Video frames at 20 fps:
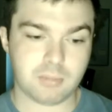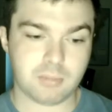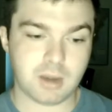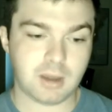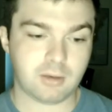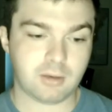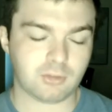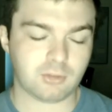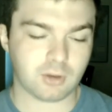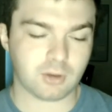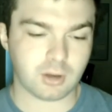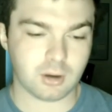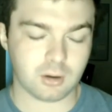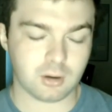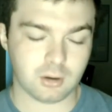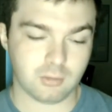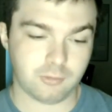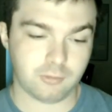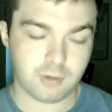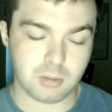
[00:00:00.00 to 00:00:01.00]
minutes
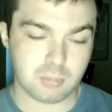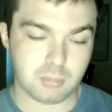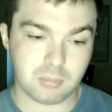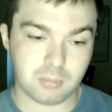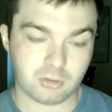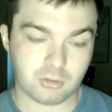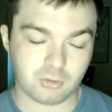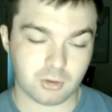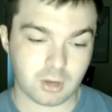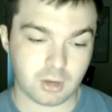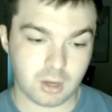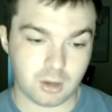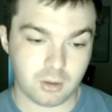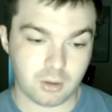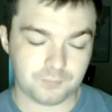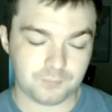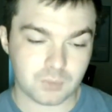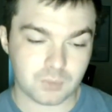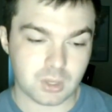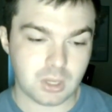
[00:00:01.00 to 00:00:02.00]
or a few moments
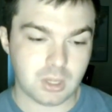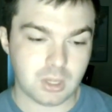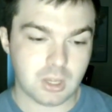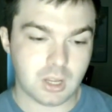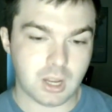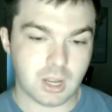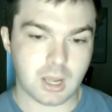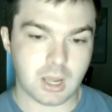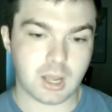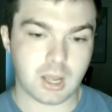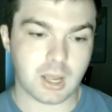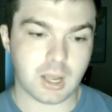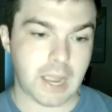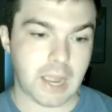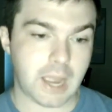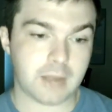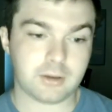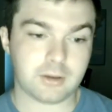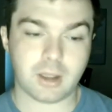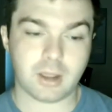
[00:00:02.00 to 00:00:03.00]
ago.
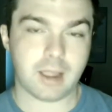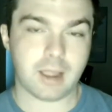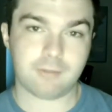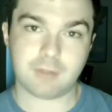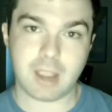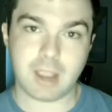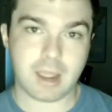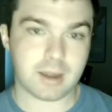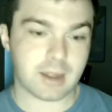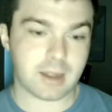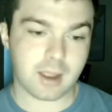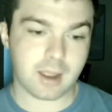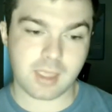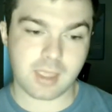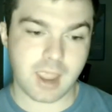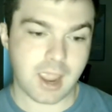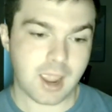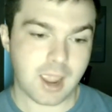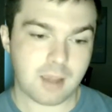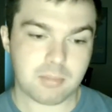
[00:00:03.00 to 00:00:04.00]
I've gotten out of
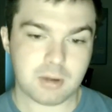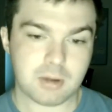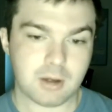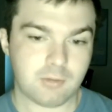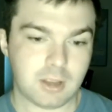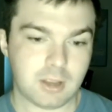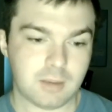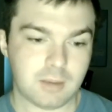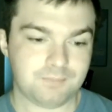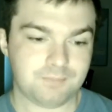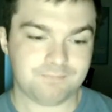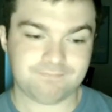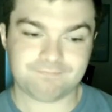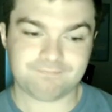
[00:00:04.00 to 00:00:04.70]
the habit of it,